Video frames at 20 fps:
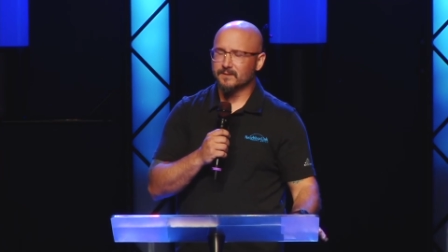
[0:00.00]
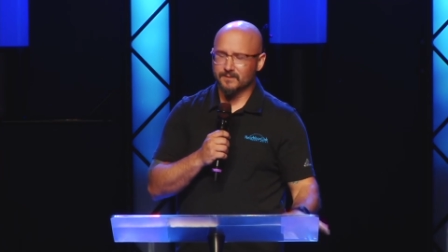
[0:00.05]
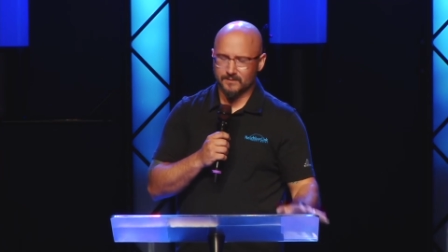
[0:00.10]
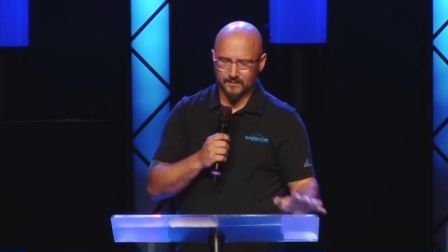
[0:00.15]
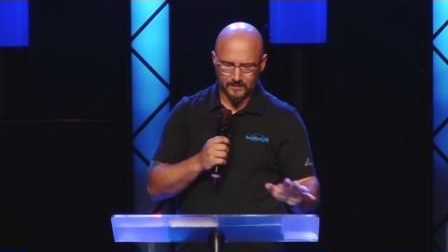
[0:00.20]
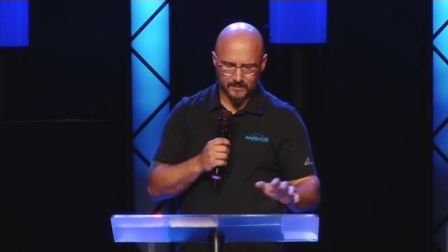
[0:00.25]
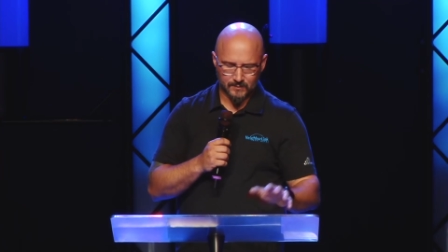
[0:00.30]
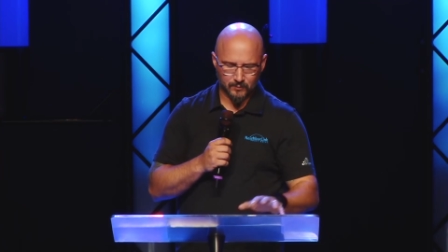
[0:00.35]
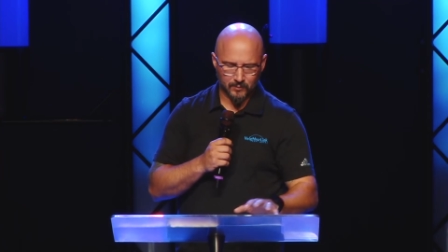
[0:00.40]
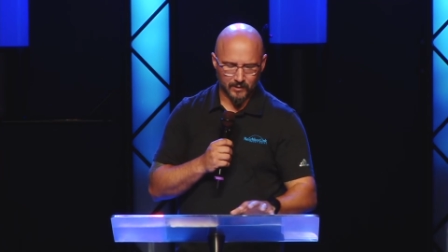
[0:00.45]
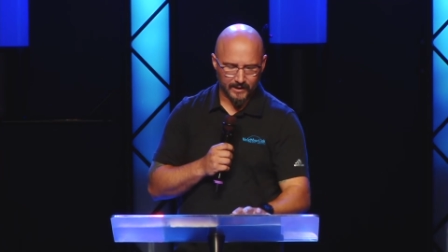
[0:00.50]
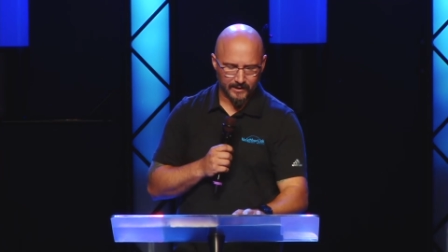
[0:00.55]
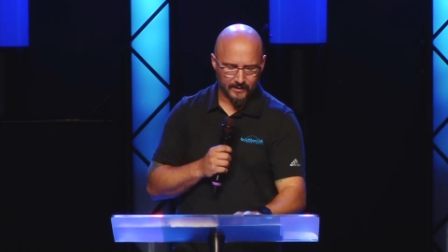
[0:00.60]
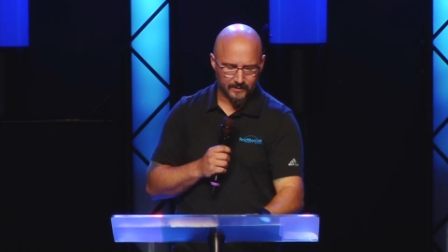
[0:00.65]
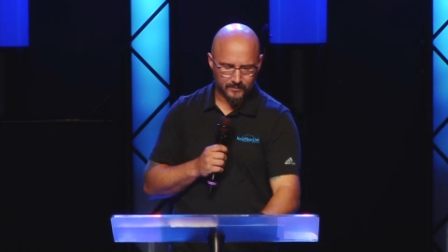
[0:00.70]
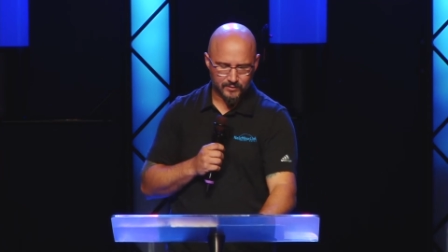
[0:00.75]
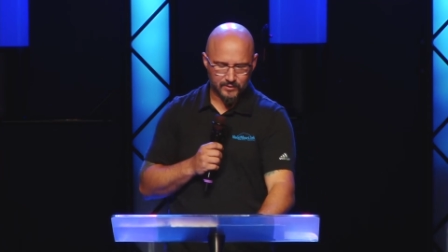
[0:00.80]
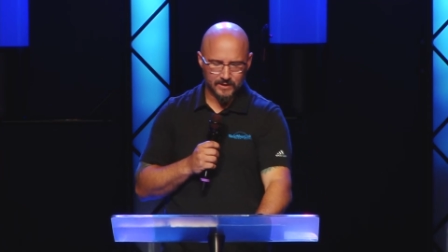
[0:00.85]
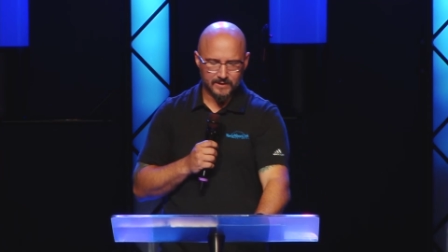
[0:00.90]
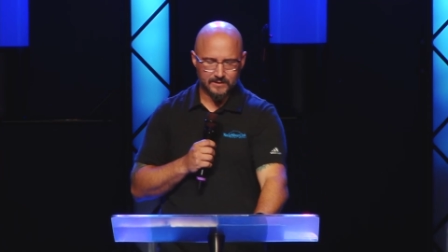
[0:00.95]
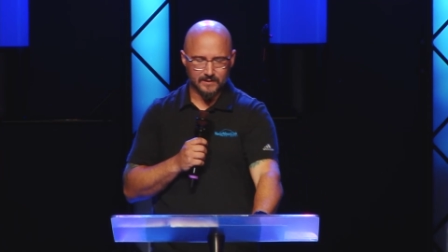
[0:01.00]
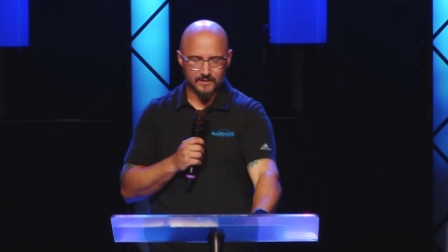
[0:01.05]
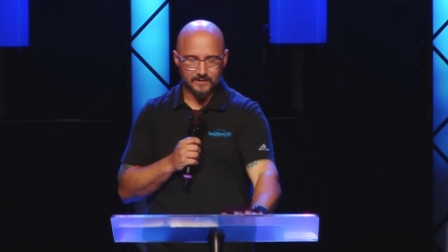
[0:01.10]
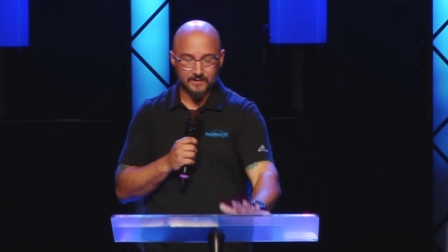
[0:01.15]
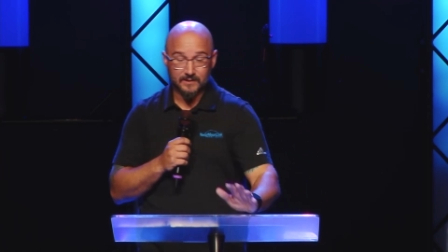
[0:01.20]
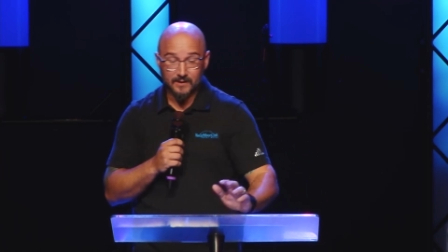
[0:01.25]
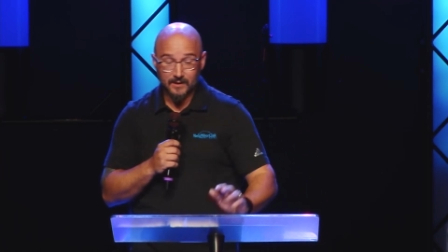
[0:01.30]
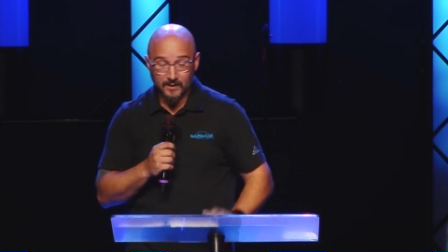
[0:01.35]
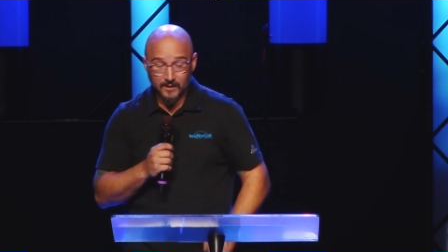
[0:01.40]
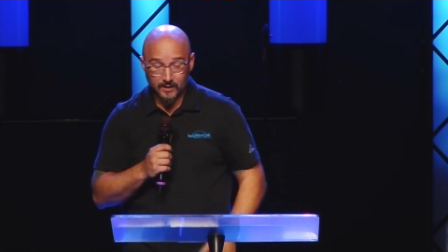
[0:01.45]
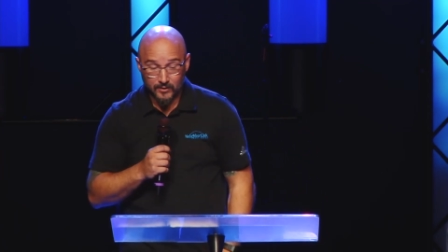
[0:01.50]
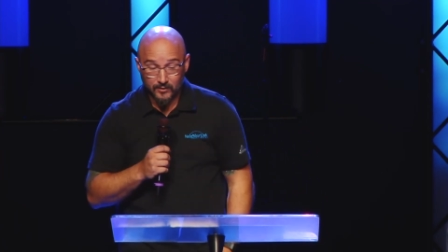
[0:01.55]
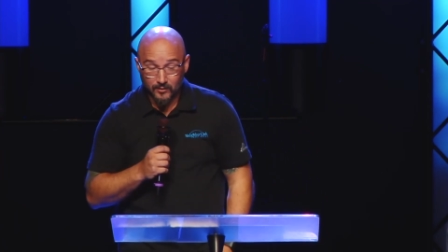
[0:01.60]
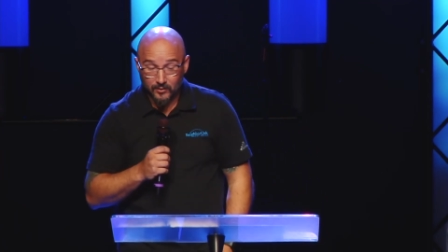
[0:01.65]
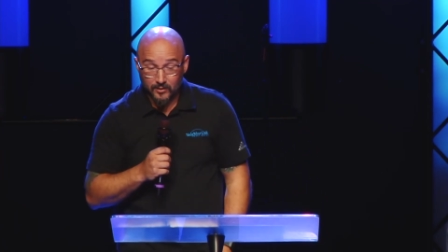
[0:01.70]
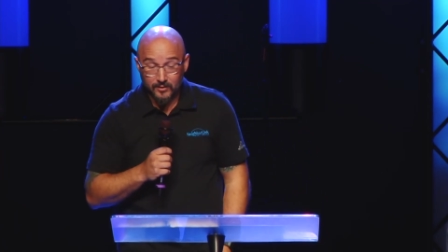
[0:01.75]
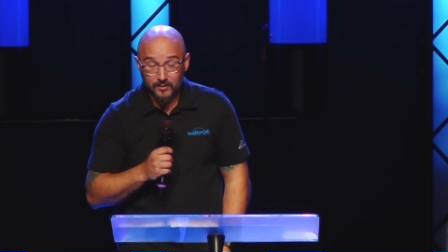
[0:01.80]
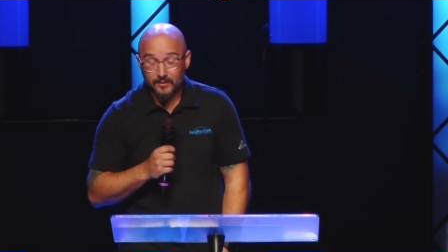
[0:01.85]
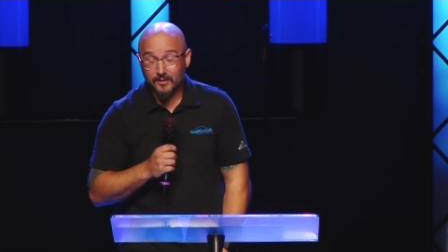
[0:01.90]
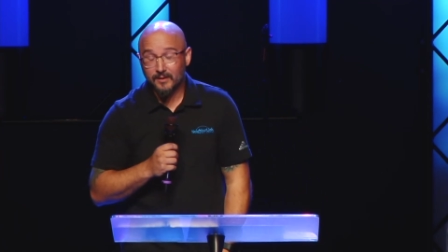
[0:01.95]
Let's pray. Jesus,
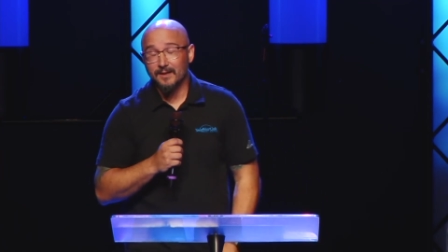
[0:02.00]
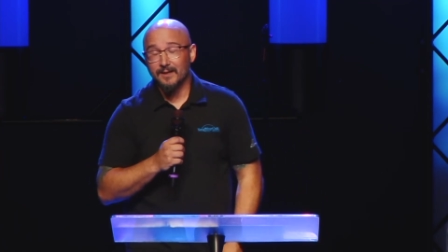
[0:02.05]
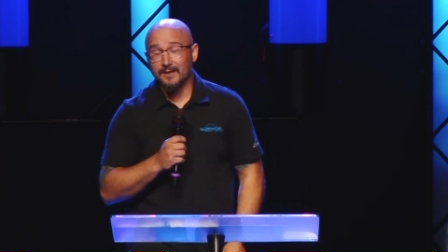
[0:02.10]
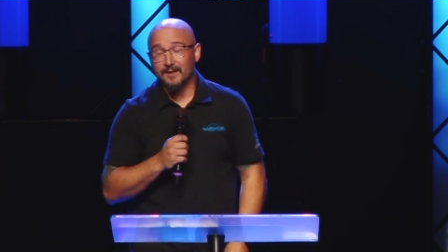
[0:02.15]
you're